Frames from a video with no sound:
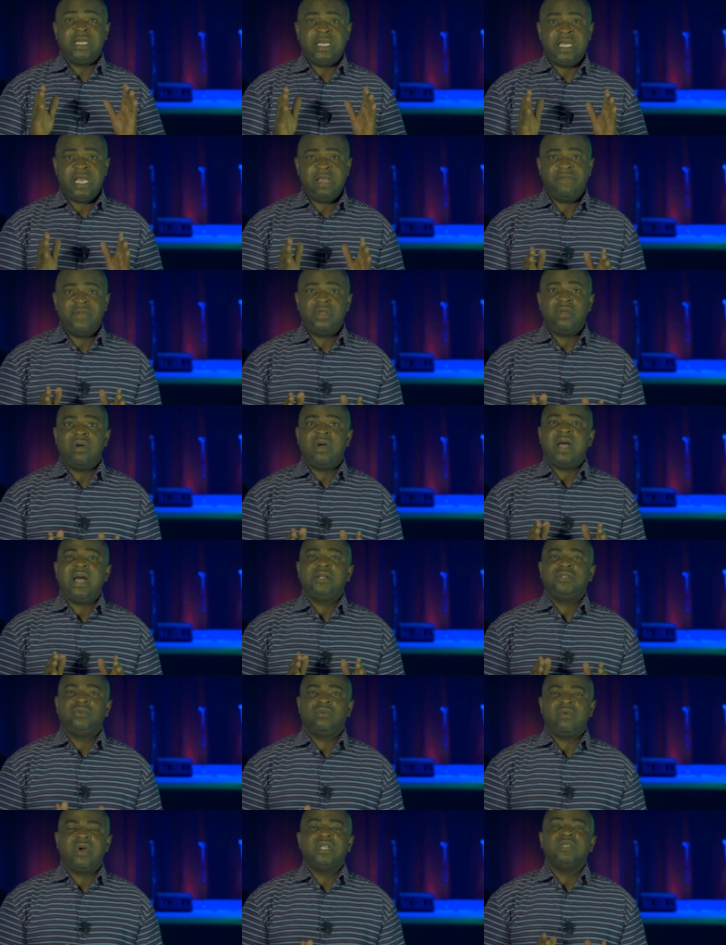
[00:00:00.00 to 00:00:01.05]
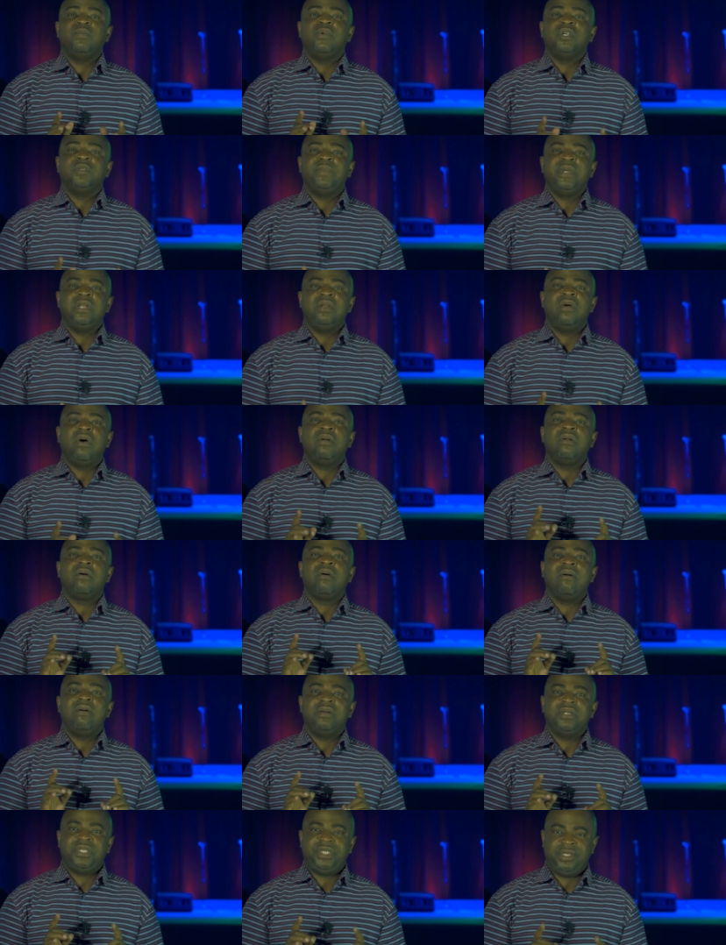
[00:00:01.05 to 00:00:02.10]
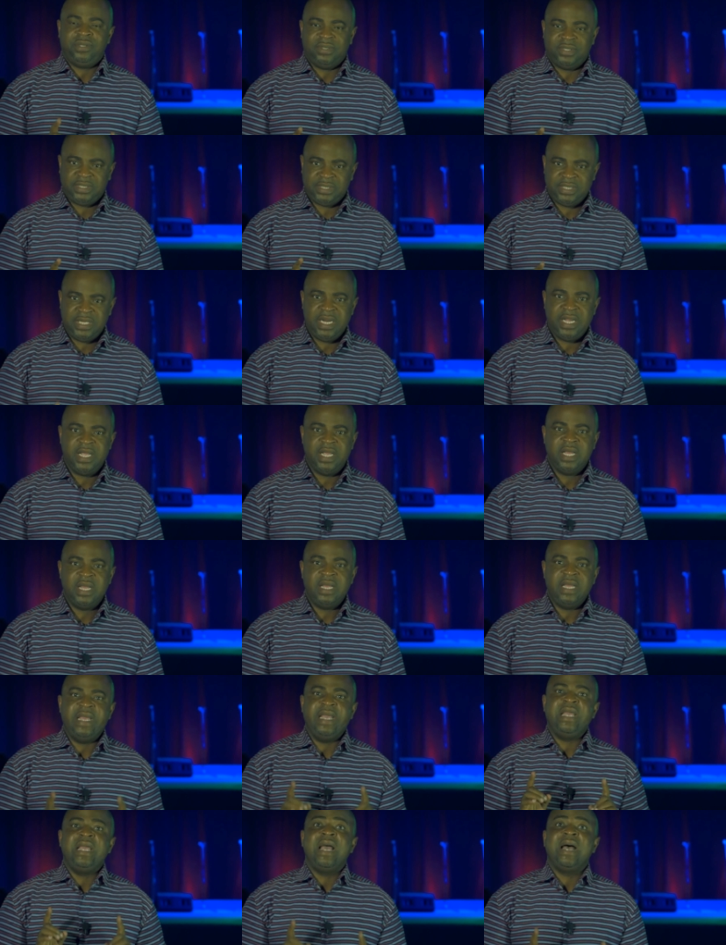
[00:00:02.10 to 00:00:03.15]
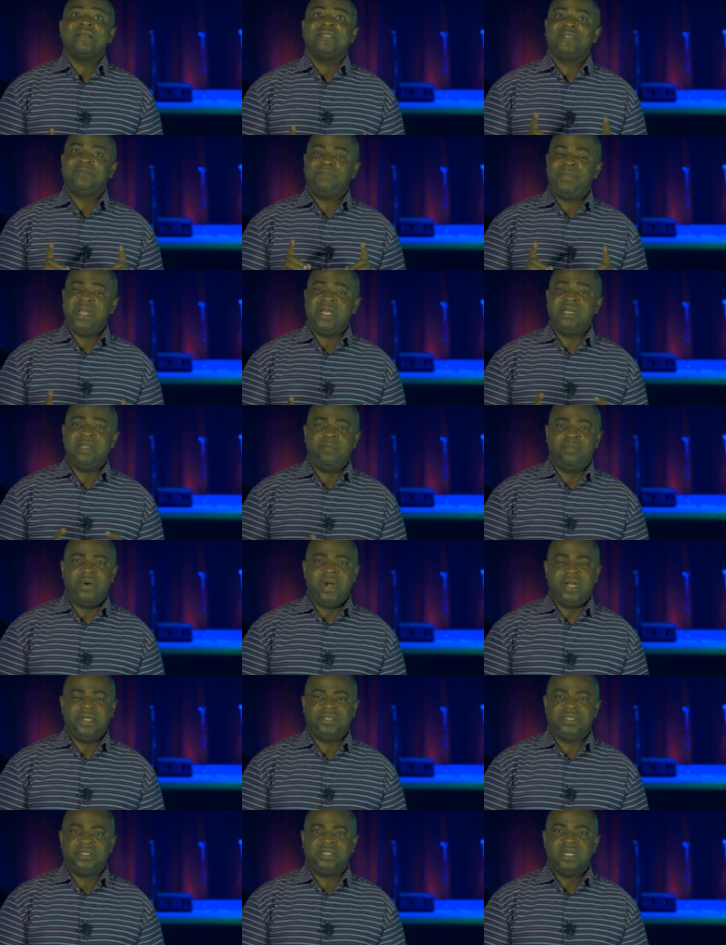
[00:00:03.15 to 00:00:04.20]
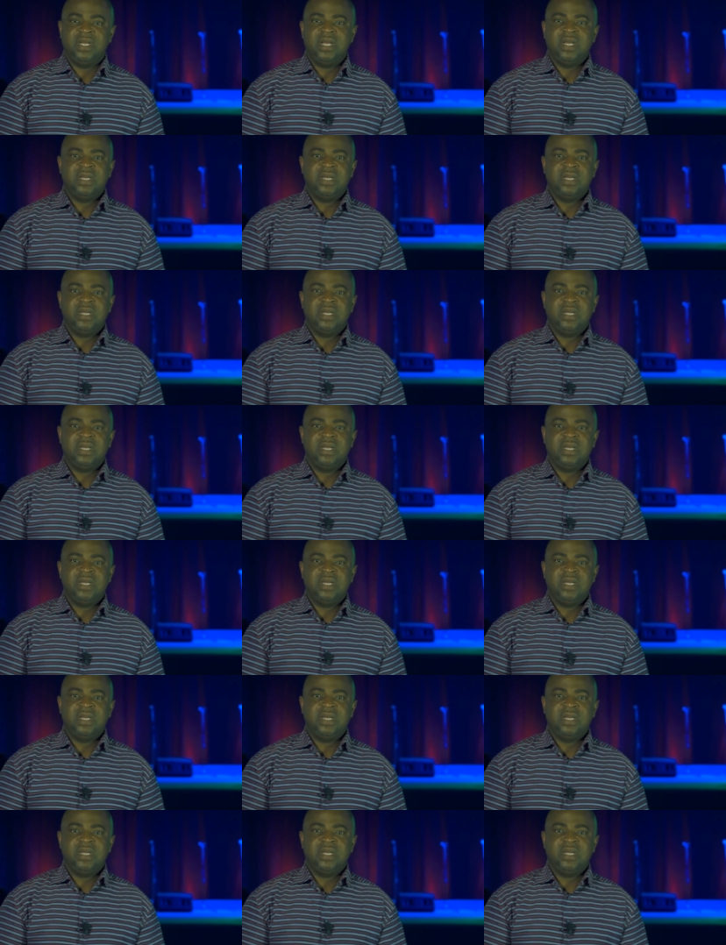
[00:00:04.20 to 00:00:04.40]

giving your heart to Christ must be done consciously, He has paid the price.